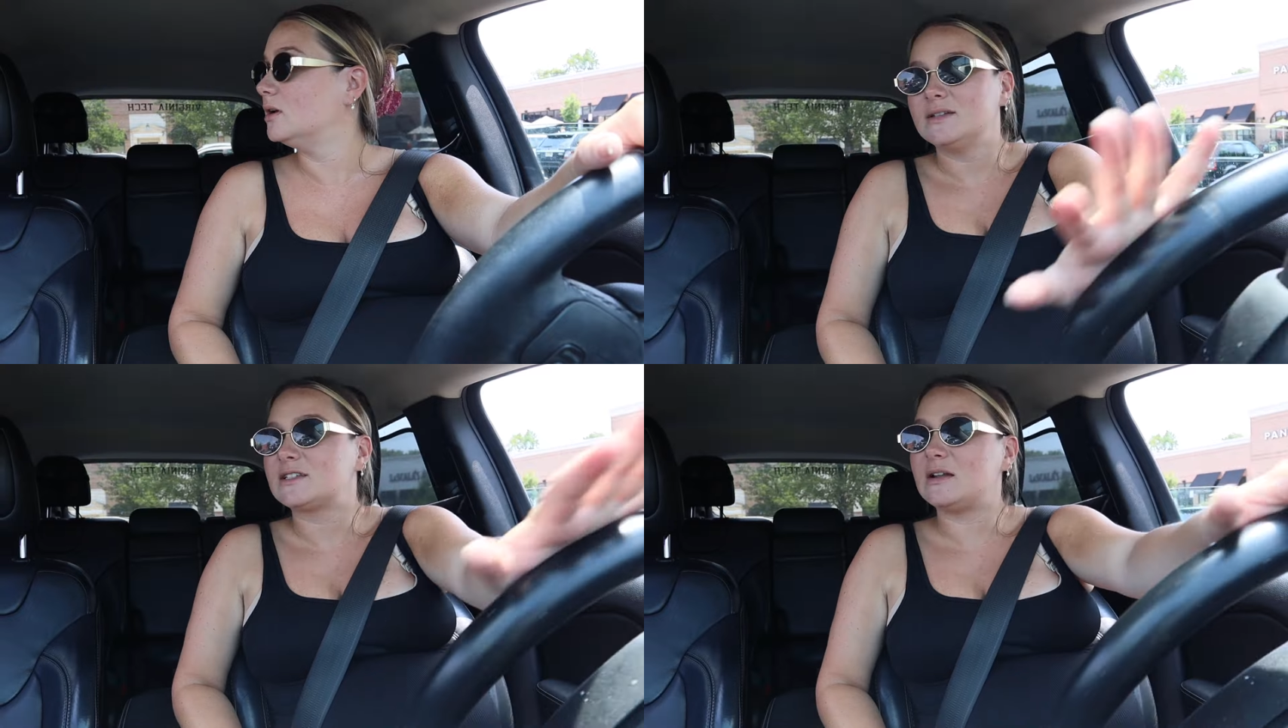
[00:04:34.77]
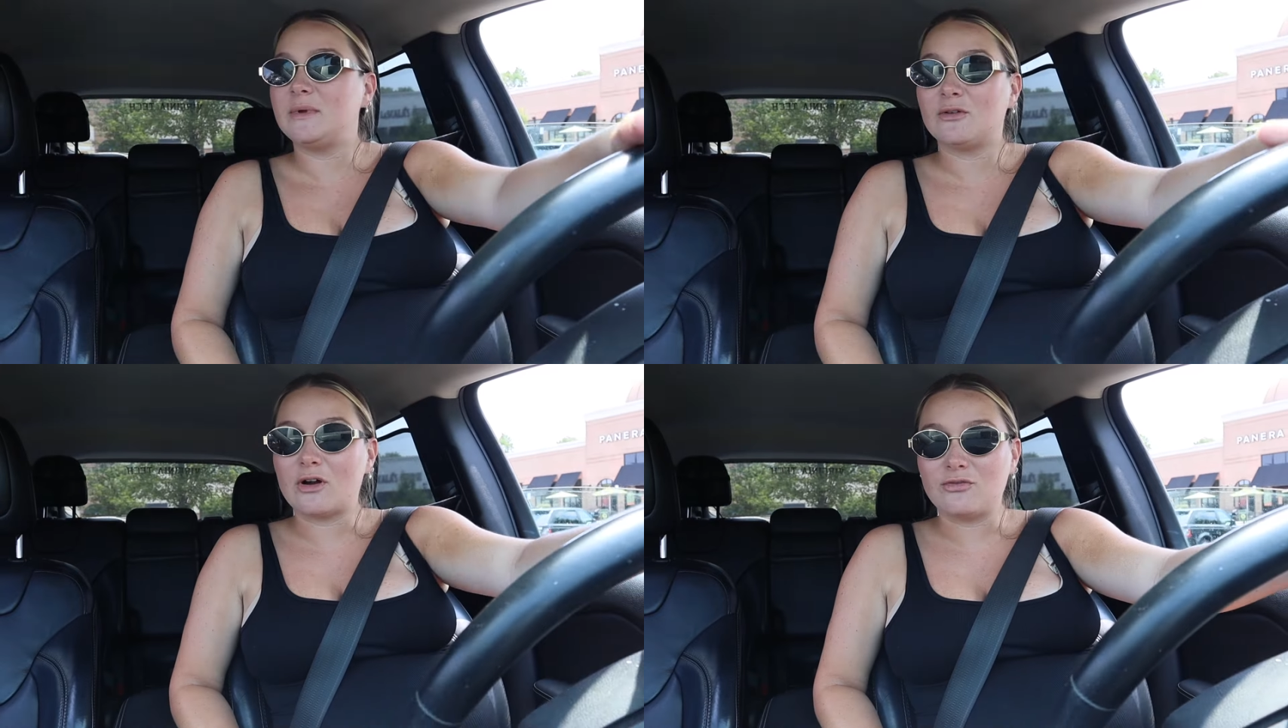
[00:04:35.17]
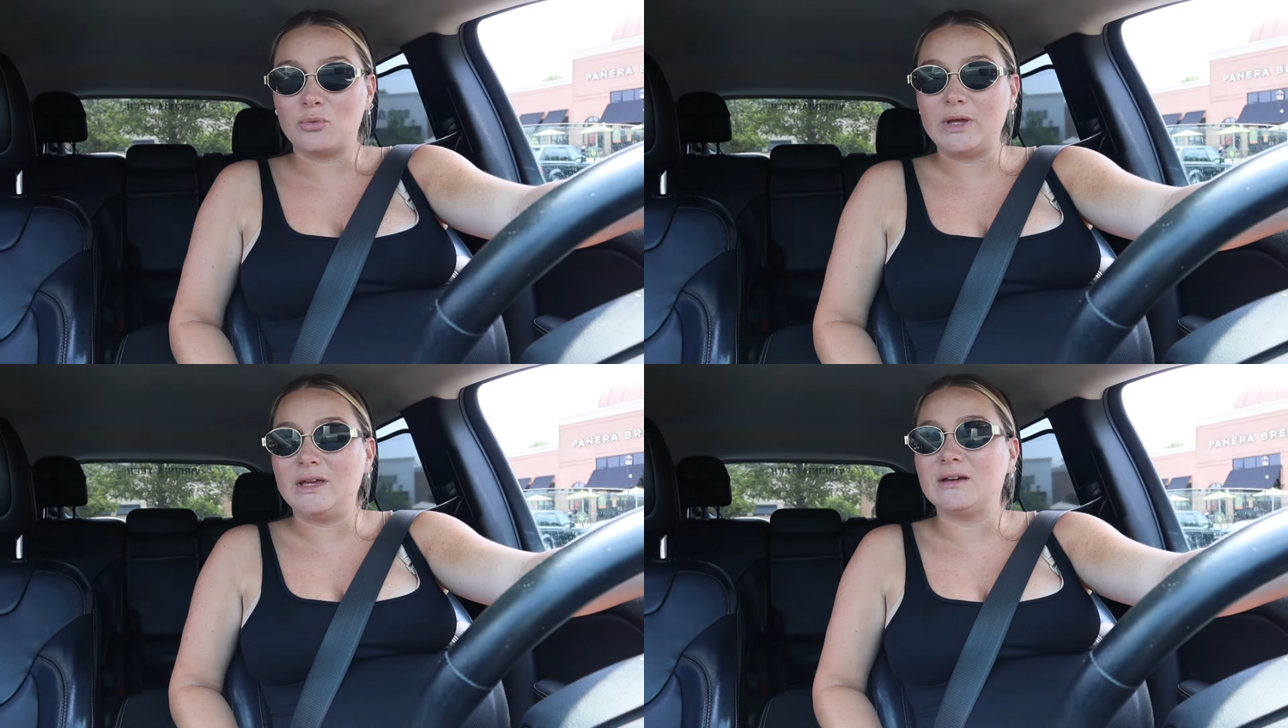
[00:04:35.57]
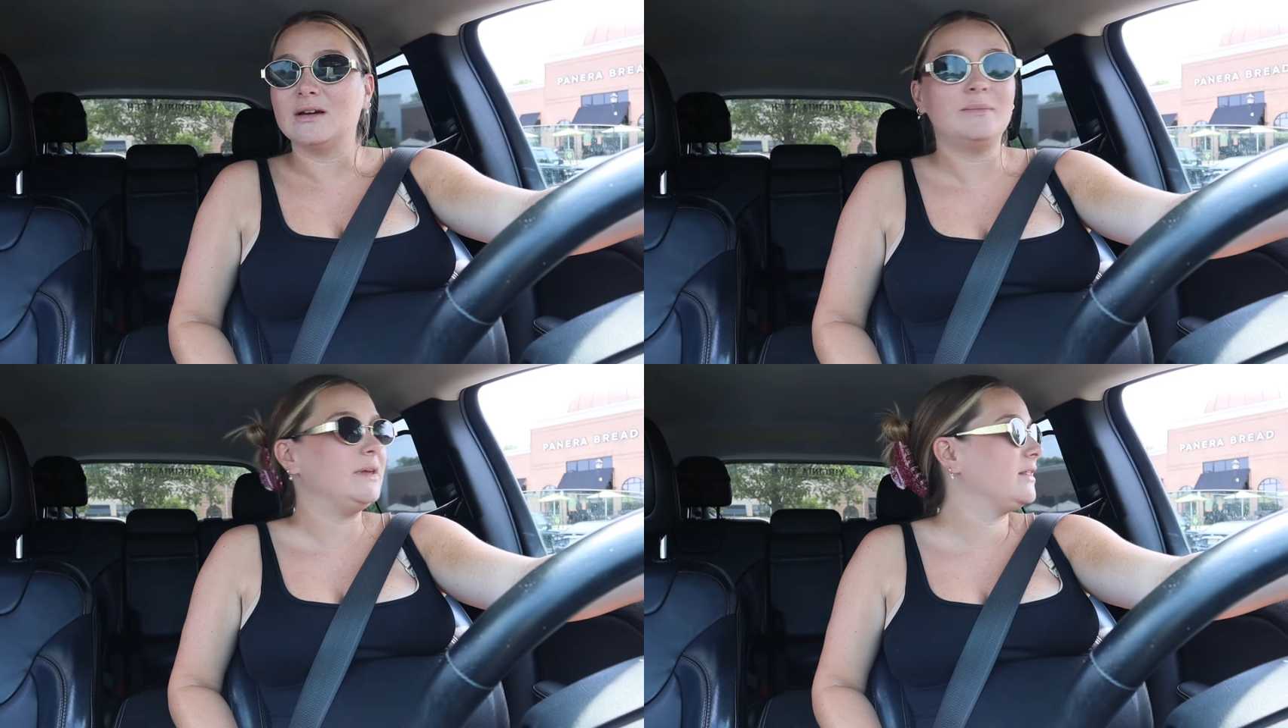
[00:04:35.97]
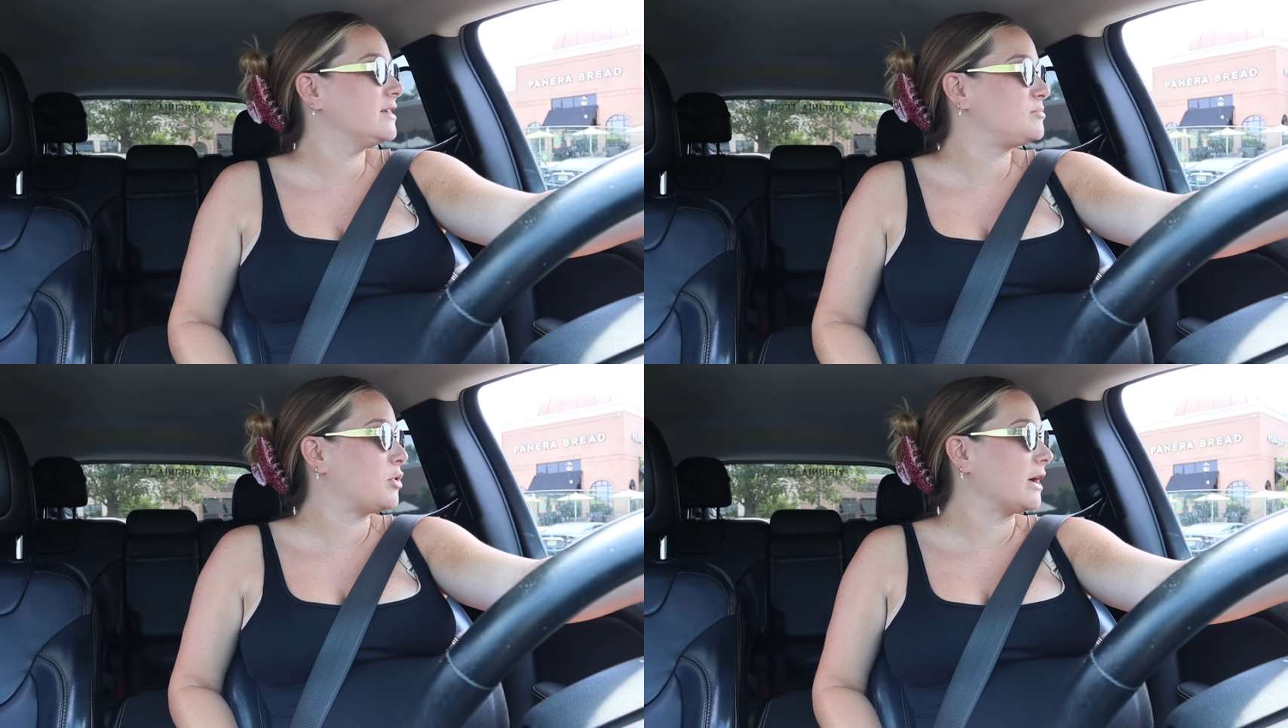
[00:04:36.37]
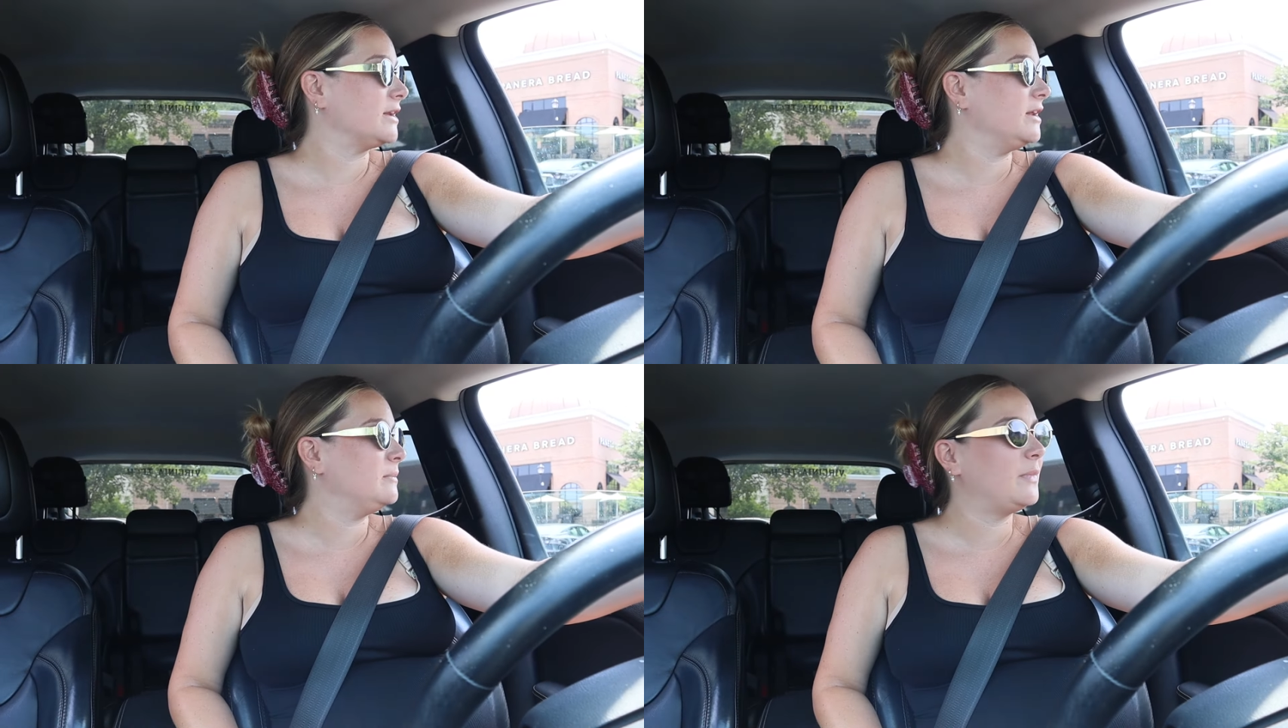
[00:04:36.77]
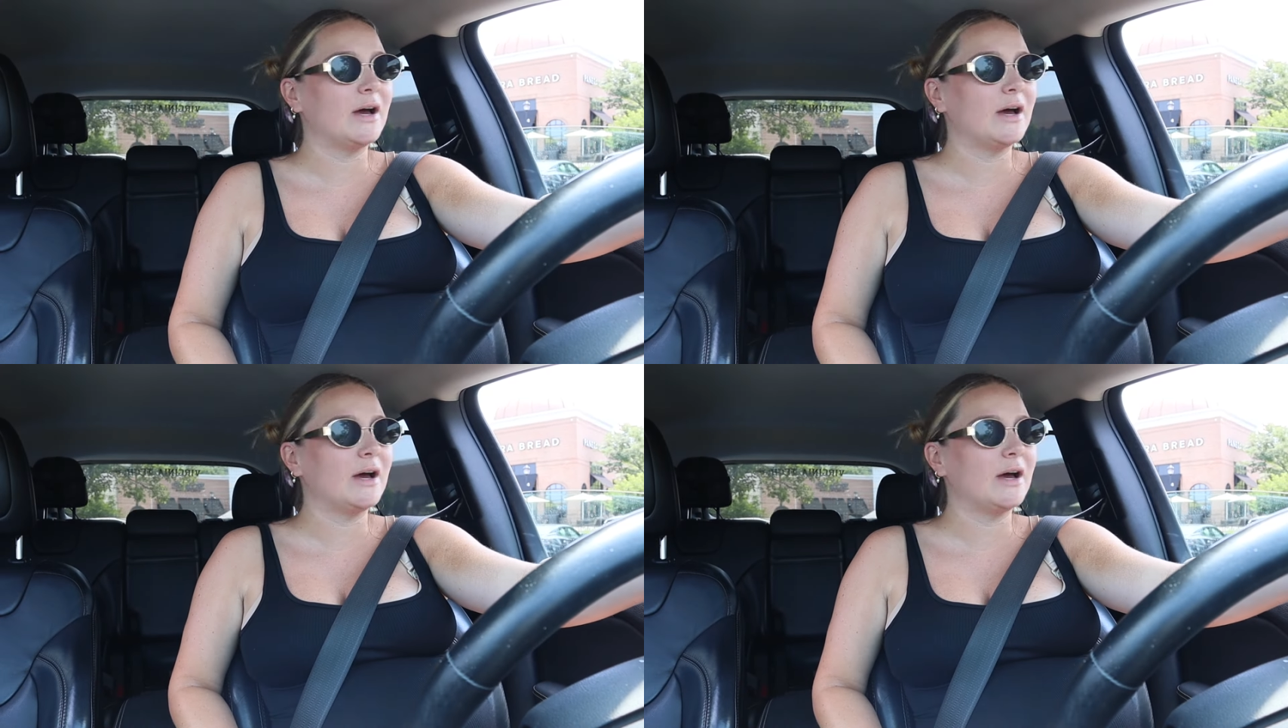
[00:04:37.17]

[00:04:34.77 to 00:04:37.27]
it's gonna be a rough week being this pregnant,